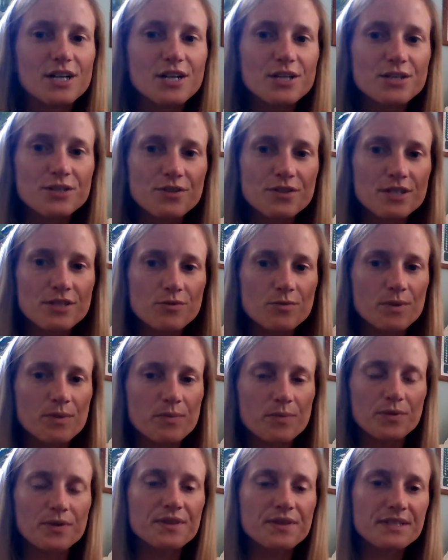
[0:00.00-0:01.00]
So this would be
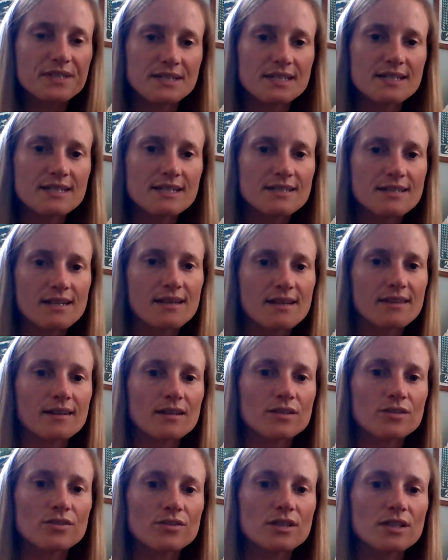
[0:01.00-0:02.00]
parentheses, anything
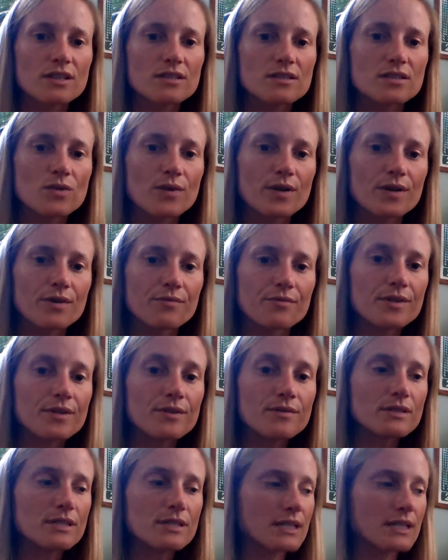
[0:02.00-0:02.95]
underneath a square root.